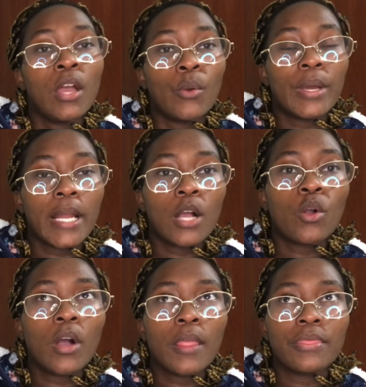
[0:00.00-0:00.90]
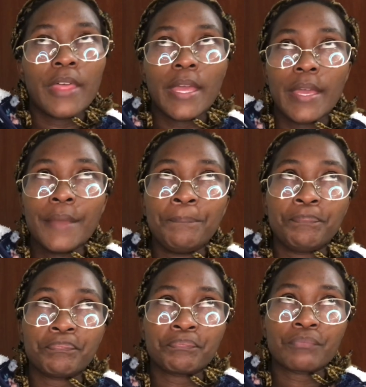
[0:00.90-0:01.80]
When I got there,
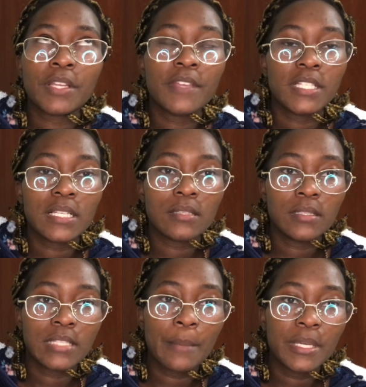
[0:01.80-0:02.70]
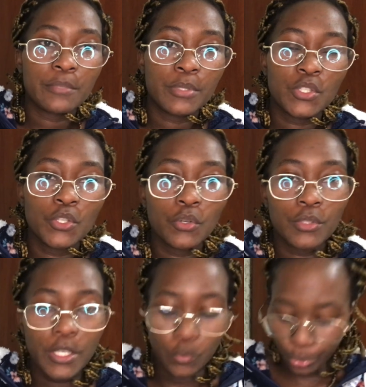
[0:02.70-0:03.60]
they just examined me.
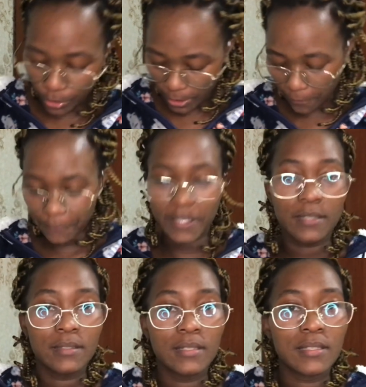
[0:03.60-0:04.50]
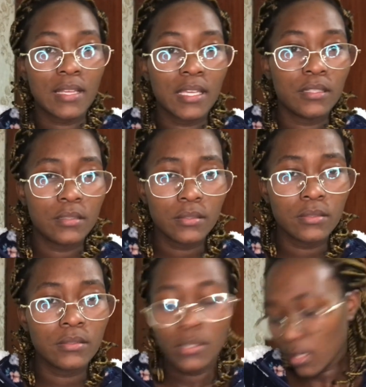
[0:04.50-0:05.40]
They'll put their fingers inside
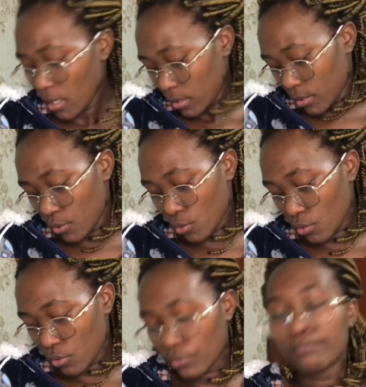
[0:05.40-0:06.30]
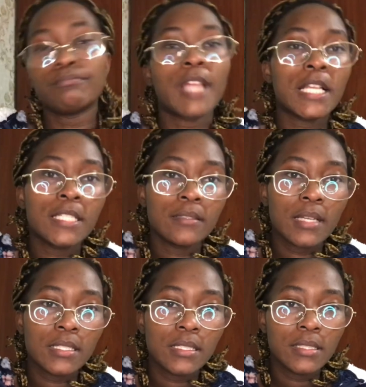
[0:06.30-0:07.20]
you, touching
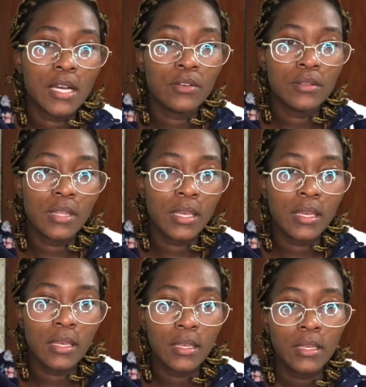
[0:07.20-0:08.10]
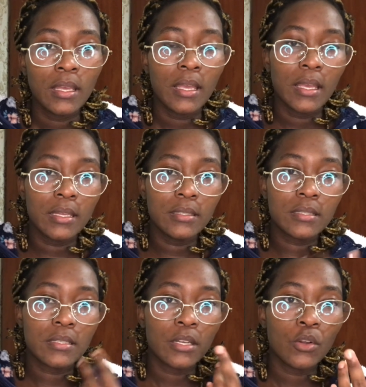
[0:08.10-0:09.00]
down there. And
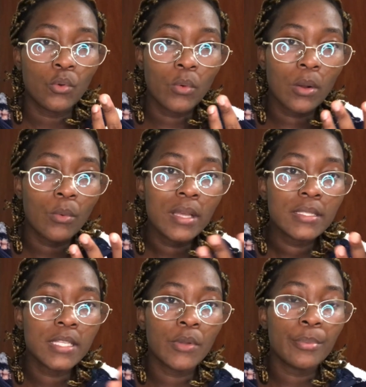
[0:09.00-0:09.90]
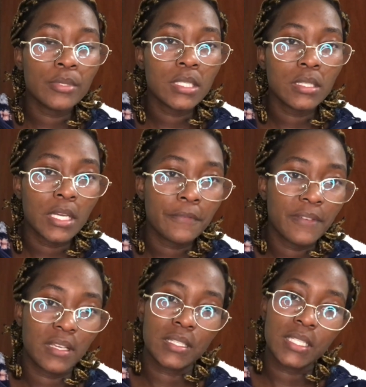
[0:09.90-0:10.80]
once they were putting their
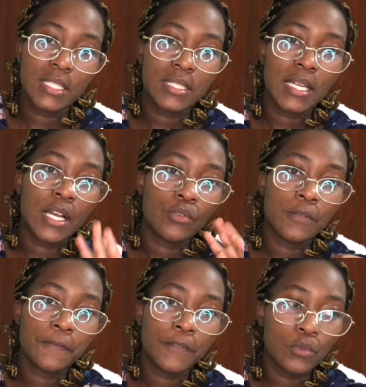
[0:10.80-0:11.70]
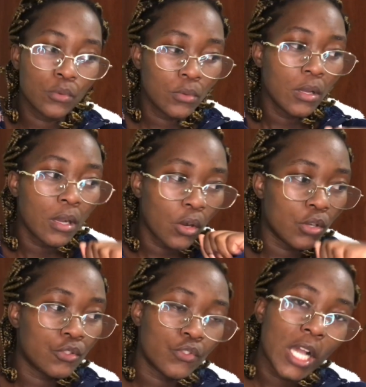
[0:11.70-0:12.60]
fingers inside, I could feel
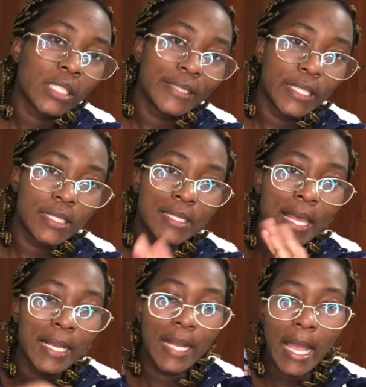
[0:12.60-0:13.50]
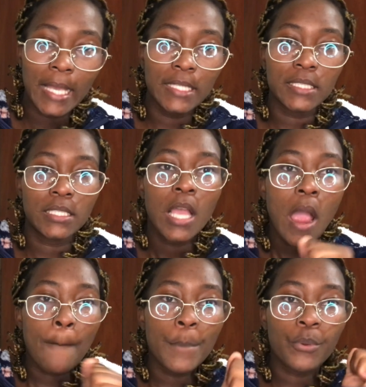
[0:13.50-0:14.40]
contractions, like, guys,
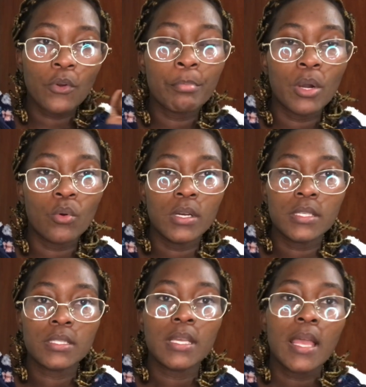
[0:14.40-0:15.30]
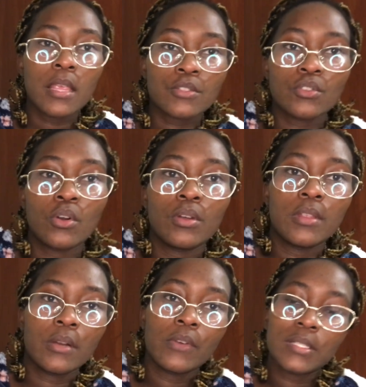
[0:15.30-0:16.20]
proper ones. So
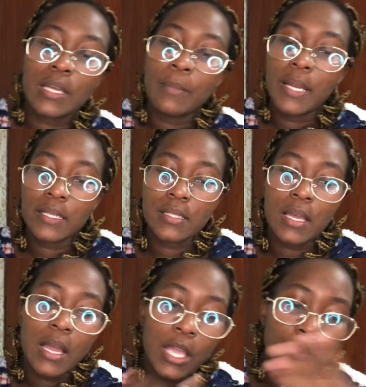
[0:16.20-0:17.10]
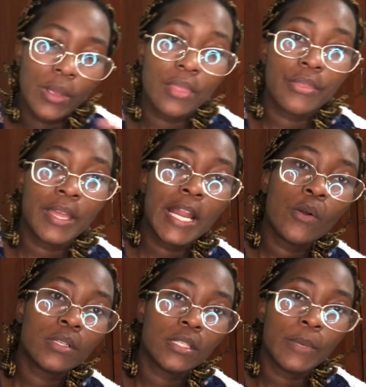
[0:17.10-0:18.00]
they wrote some letter. I went there. Now I
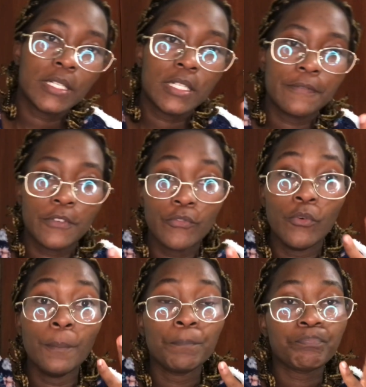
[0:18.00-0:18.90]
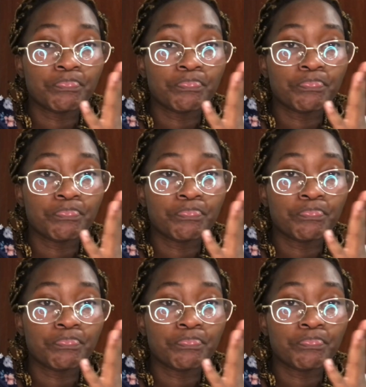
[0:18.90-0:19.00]
was in my delivery room.